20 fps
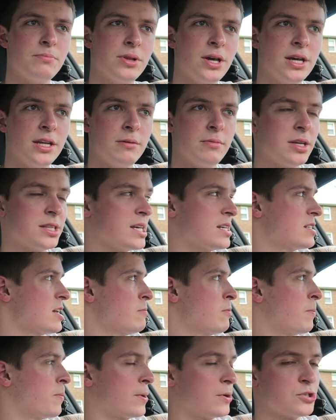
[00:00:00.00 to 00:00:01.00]
planned. I'm not that
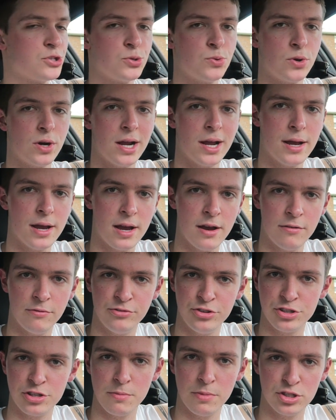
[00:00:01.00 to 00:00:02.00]
type of person where I have
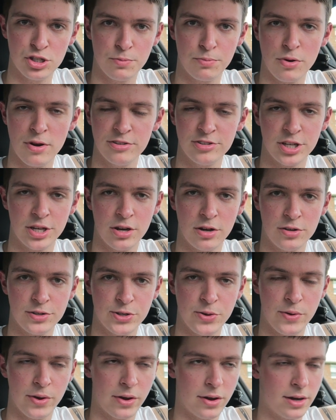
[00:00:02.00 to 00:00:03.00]
just a bunch of project cars
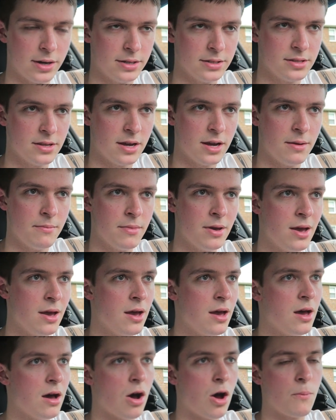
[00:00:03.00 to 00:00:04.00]
going on at a time.
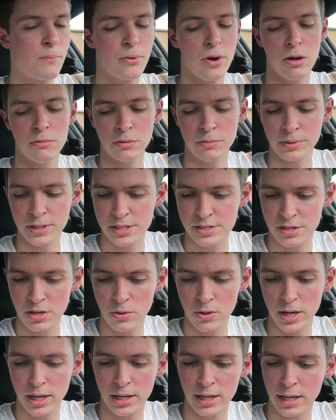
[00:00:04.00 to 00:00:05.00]
I'll probably see
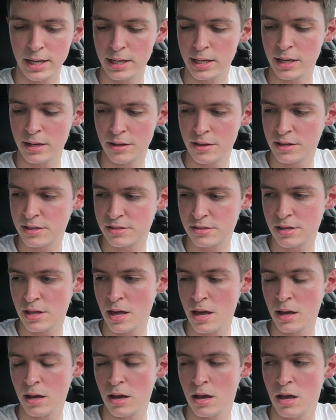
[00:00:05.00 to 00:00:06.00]
what I can get out of this
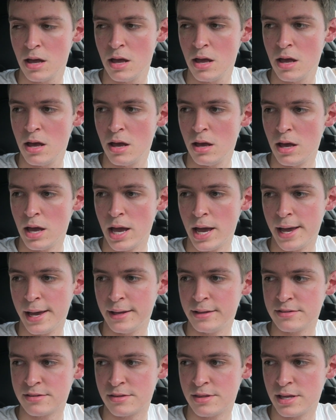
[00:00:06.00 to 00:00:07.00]
thing
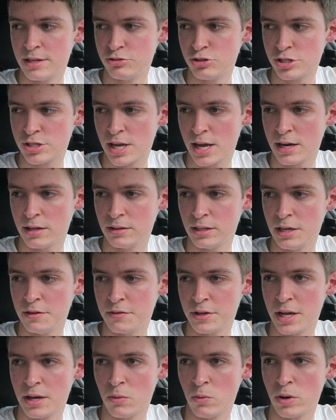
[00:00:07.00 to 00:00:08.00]
and then just kind of leave
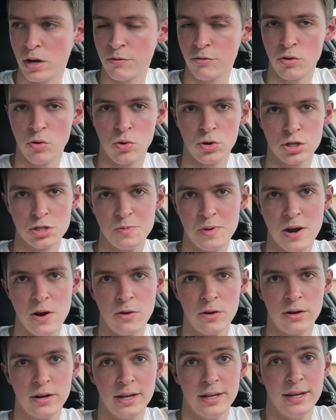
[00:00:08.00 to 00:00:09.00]
it at whatever
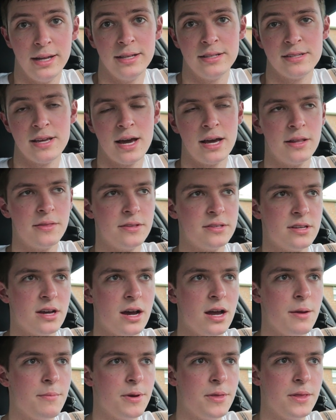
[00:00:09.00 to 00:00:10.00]
horsepower it's at the
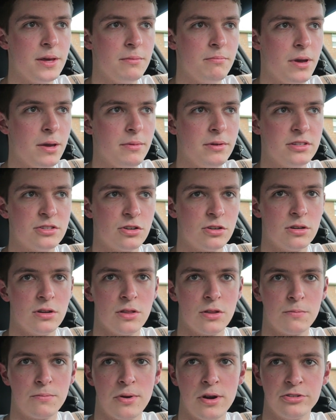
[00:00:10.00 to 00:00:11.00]
time, and then maybe start
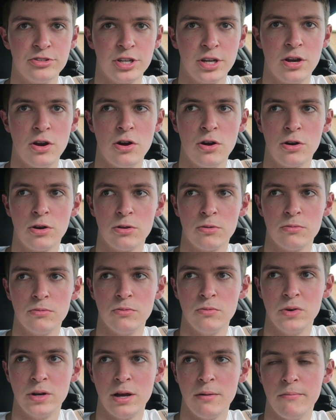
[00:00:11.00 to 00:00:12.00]
another project car
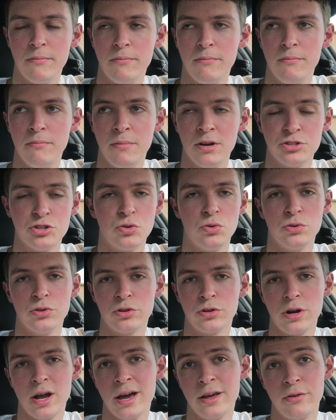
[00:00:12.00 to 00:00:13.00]
when I'm much
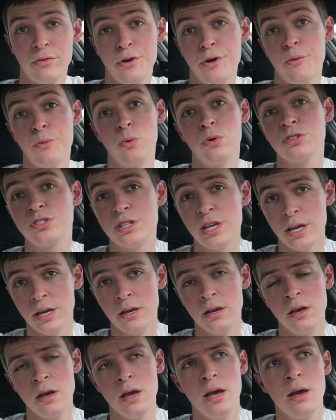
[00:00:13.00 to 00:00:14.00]
older. I don't know. We'll see.
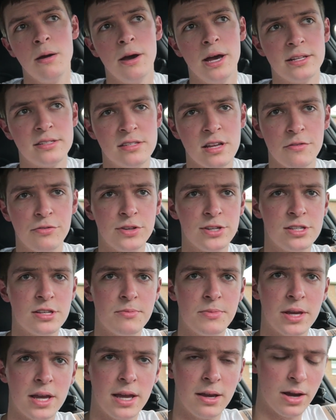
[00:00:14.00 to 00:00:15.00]
It's definitely
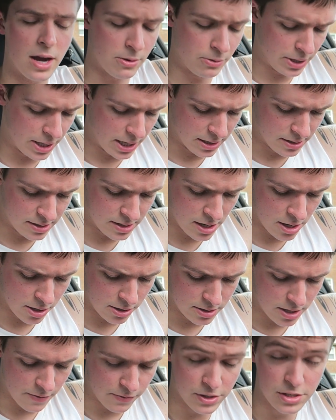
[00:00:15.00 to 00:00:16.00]
something I would consider.
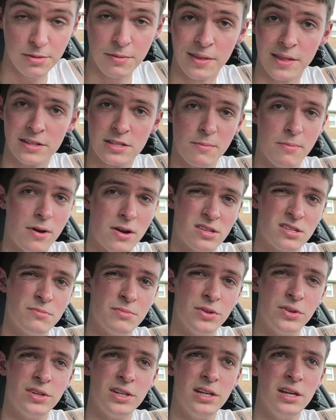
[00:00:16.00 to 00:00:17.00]
It's definitely something that's a
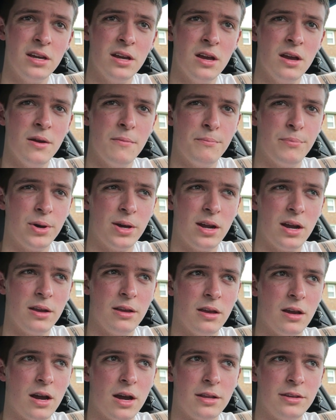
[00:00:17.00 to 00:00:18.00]
possibility, but
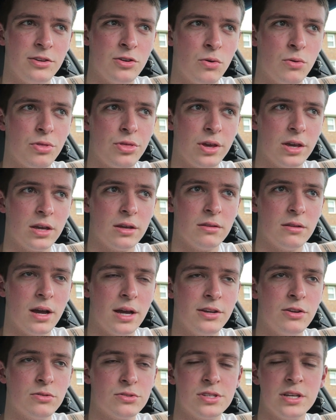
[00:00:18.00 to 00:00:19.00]
I don't see
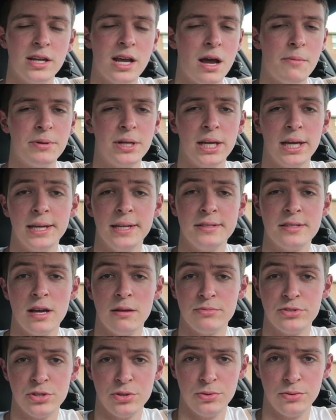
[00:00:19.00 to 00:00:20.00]
it happening
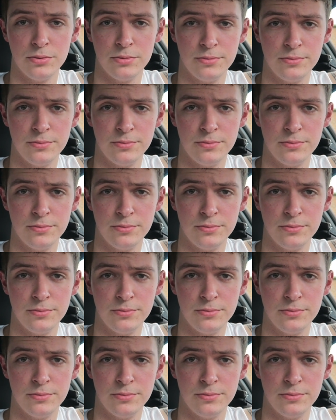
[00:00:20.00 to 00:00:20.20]
anytime soon.